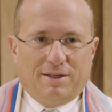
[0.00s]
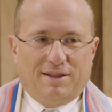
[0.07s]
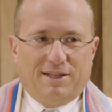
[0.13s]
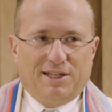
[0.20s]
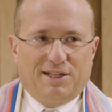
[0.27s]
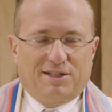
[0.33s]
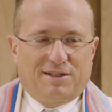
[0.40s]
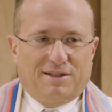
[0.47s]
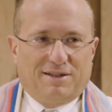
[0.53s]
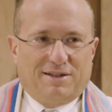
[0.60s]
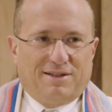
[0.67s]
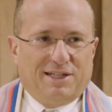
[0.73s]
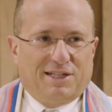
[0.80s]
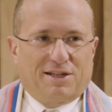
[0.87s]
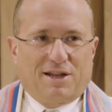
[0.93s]
this
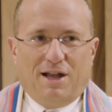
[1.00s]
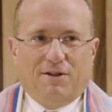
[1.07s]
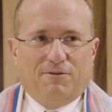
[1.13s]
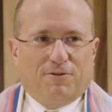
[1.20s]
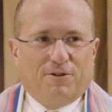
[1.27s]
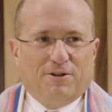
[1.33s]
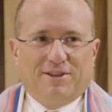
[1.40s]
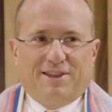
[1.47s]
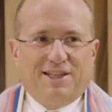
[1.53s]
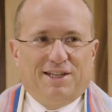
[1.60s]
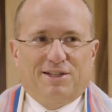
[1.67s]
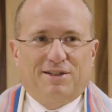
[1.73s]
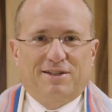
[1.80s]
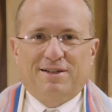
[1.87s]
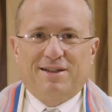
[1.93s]
discomfort,
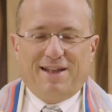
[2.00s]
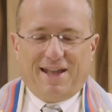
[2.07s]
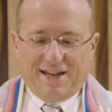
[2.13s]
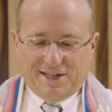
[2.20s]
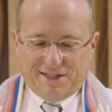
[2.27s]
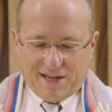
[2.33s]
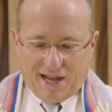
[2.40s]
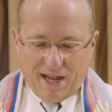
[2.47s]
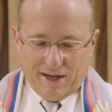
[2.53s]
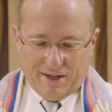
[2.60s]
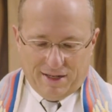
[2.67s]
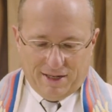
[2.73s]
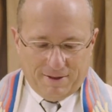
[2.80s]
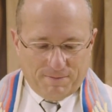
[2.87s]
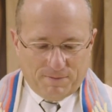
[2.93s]
this
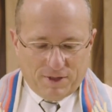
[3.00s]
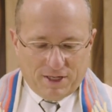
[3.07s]
anxiety,